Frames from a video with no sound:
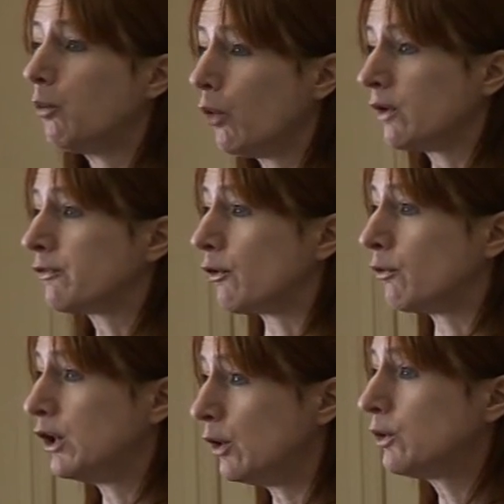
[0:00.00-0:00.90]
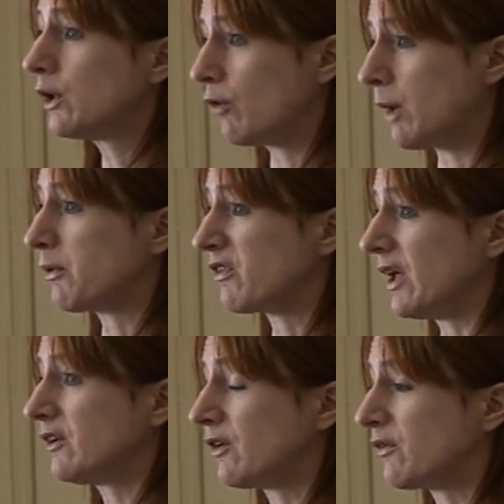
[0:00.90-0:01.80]
one of the union
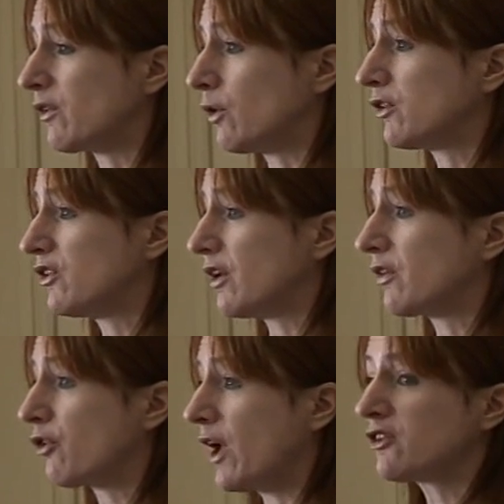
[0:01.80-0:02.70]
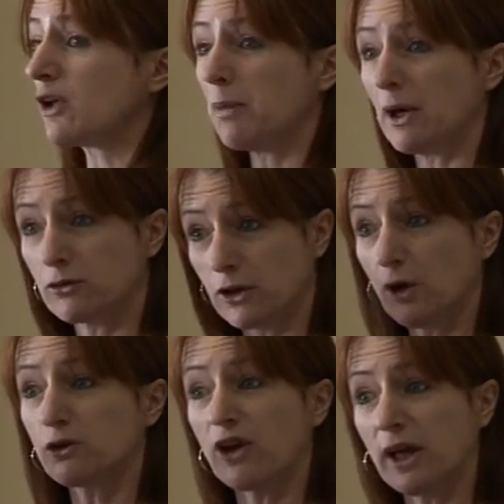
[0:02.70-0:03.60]
representatives started to do a threat about, you
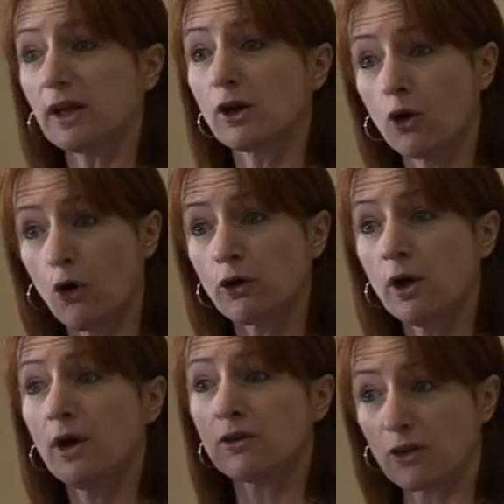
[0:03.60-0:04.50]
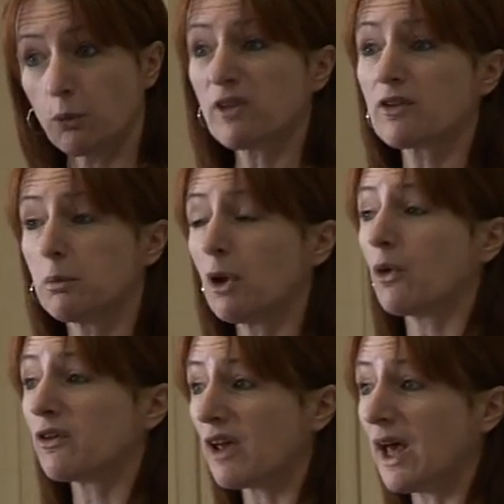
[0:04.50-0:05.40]
know, taking a gun to the
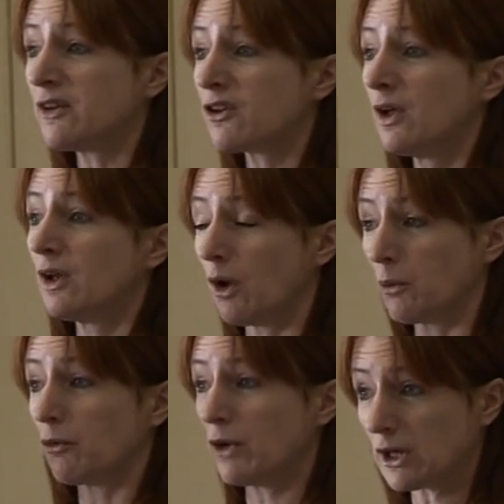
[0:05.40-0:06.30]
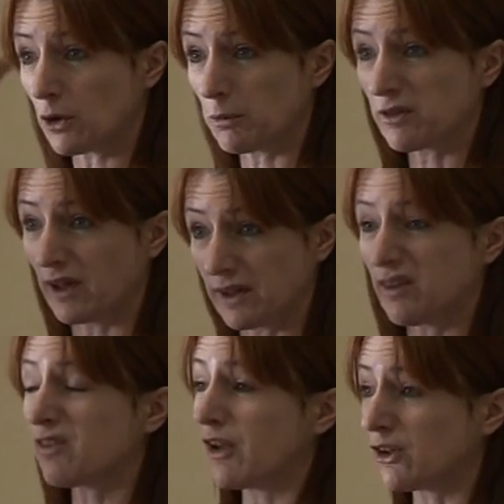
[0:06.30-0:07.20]
whistleblower's head, not with a real gun, but saying
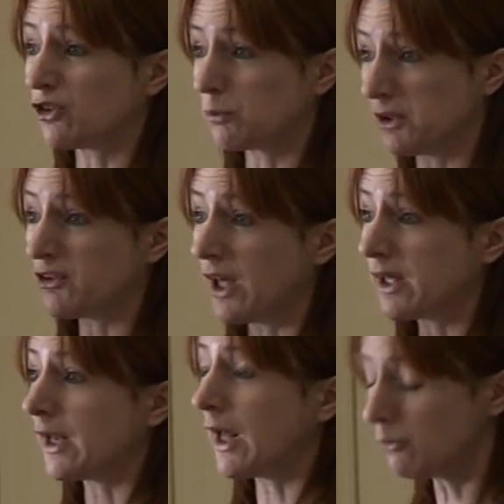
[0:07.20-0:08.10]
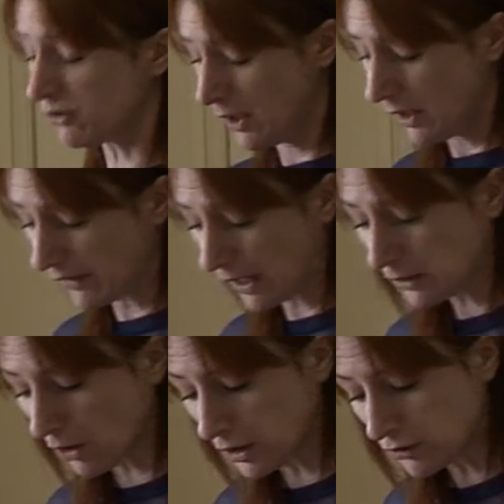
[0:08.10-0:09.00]
this fella should be taken out.
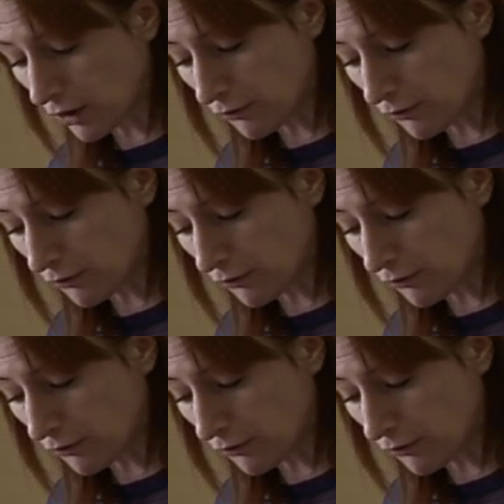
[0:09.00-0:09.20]
That kind